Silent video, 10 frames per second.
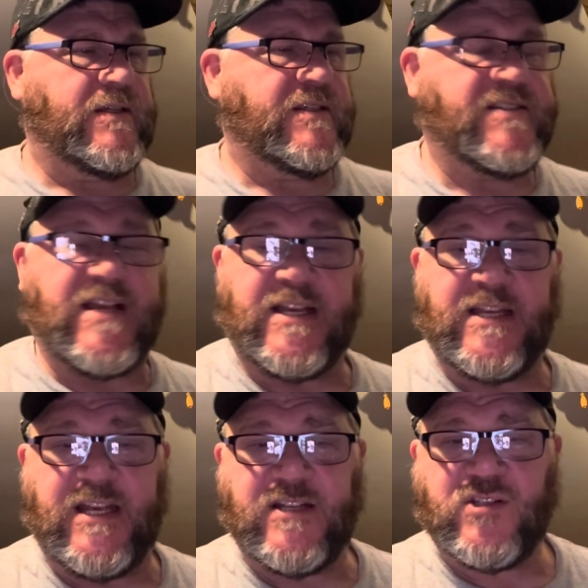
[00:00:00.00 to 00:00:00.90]

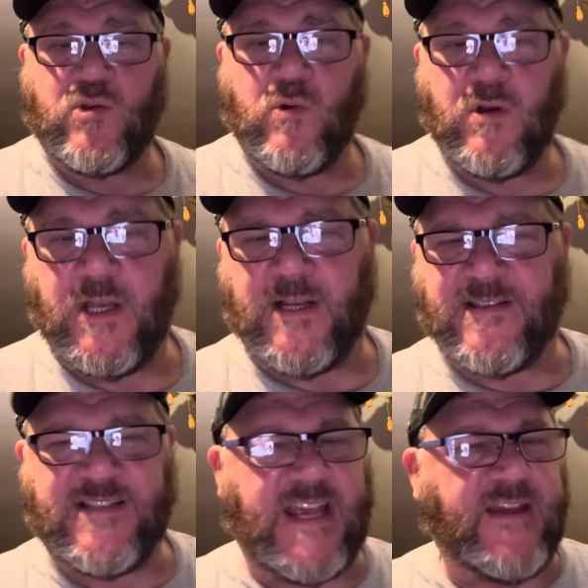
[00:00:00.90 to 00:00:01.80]
secondhand store, like a
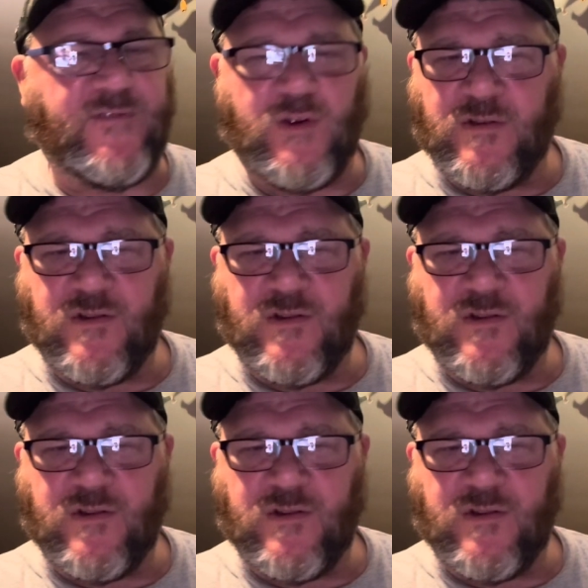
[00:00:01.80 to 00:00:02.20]
Savers or